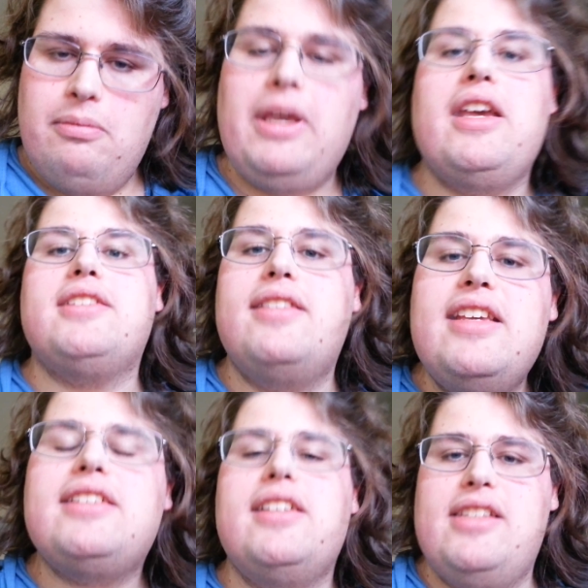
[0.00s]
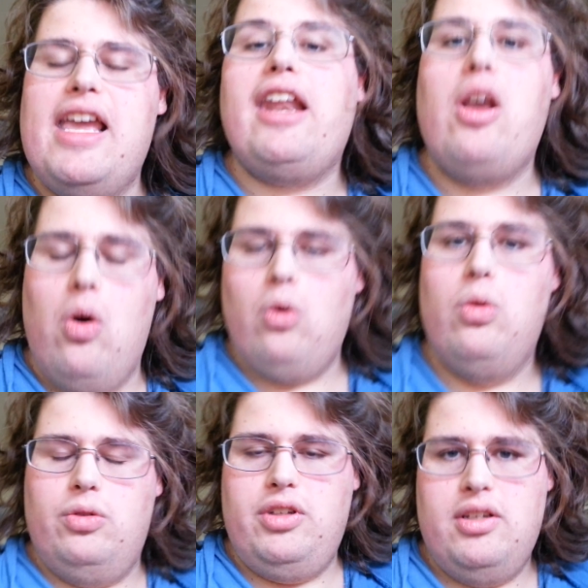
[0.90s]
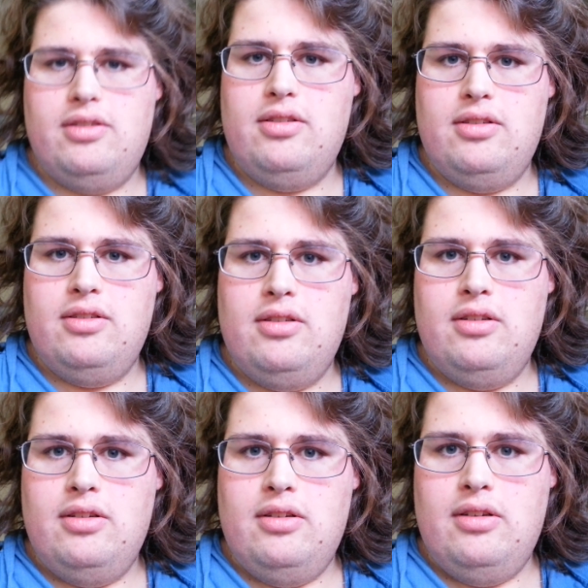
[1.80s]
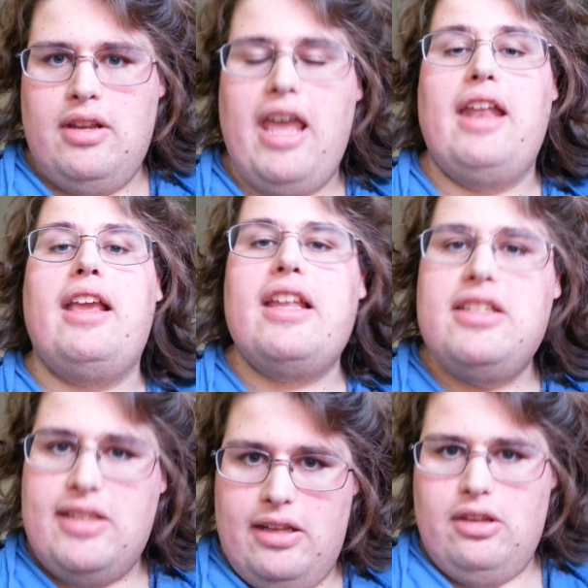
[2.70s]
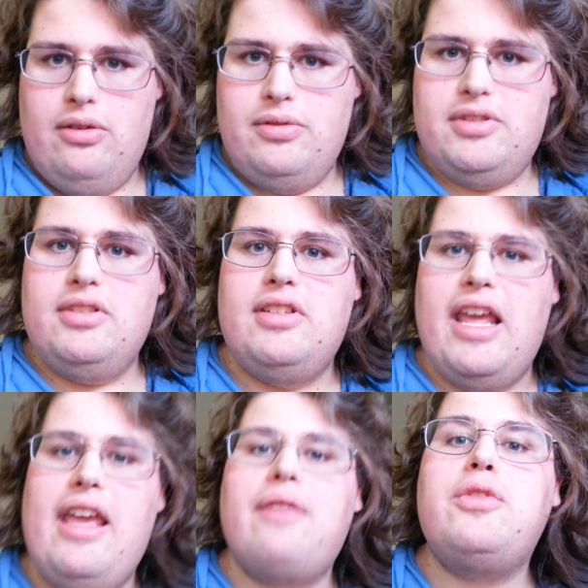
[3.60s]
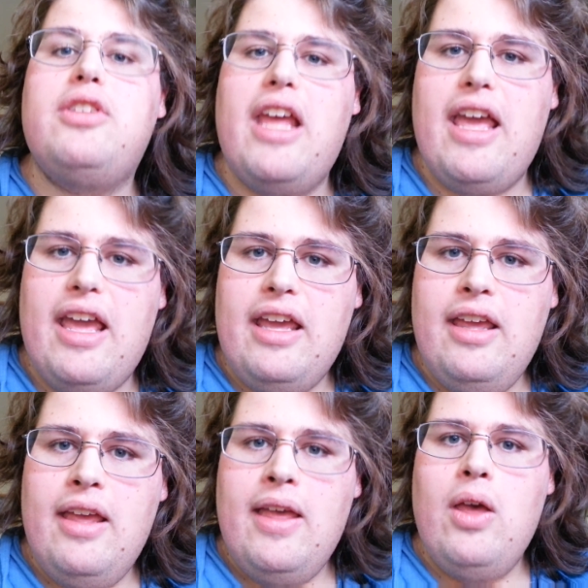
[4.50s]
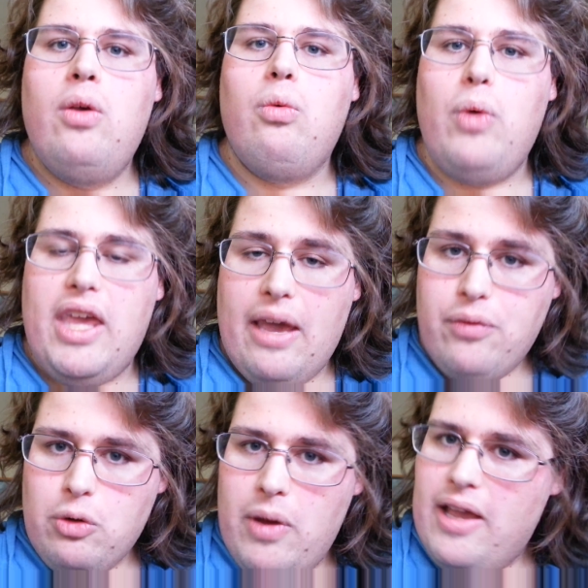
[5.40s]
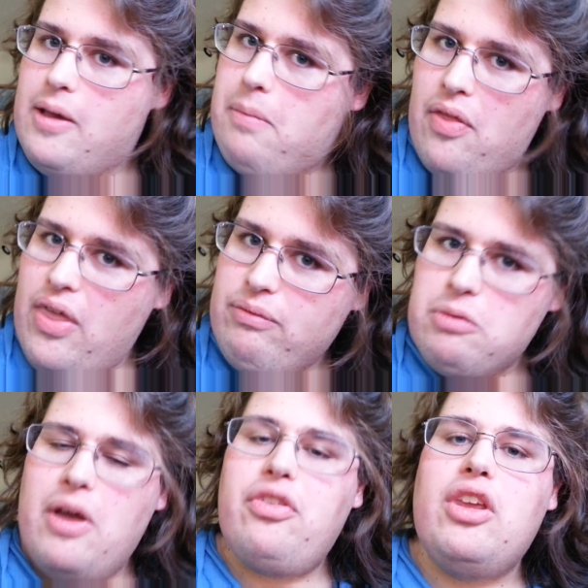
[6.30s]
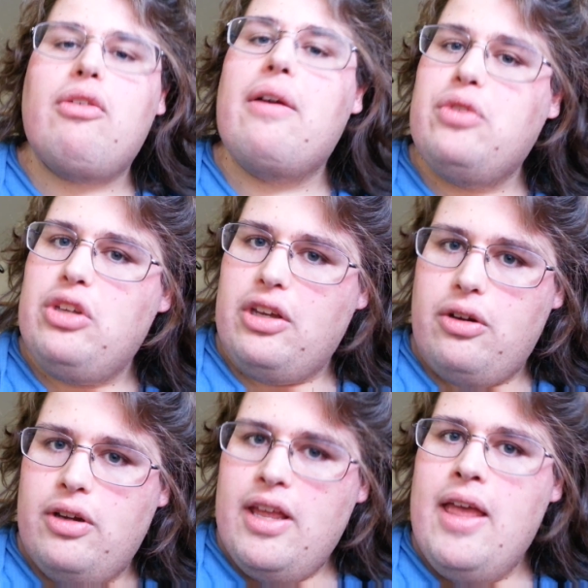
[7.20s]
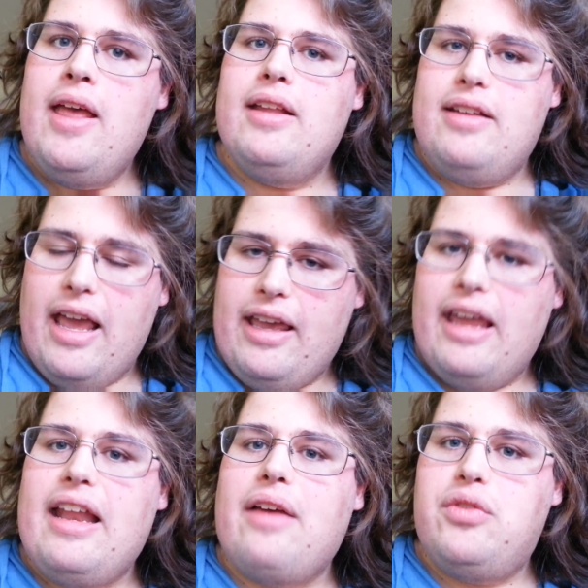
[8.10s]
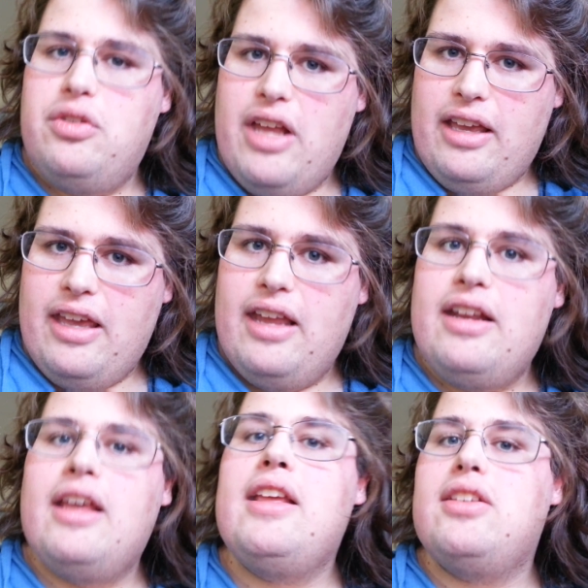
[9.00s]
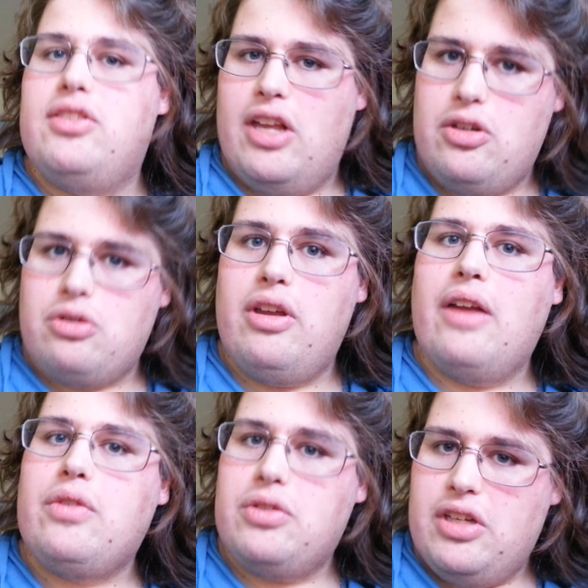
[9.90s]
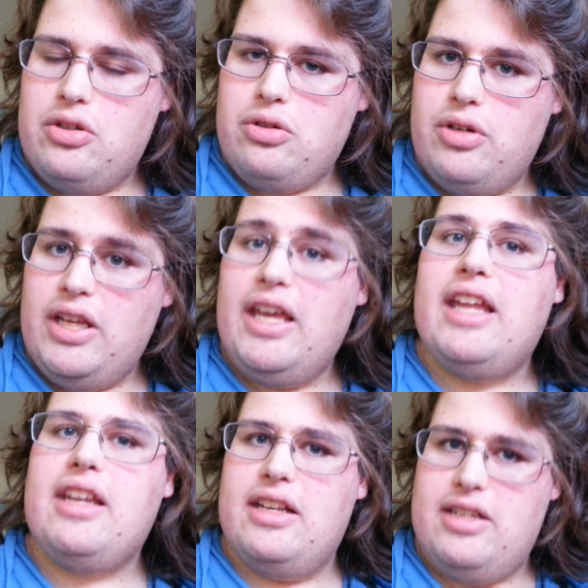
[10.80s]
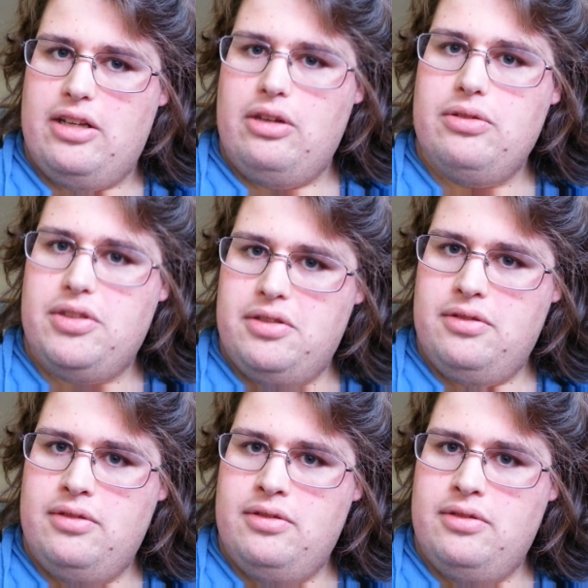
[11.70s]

Because this is getting old. And it continues. Day after day, week after week, month after month, year after year, decade after decade, century after century. It continues.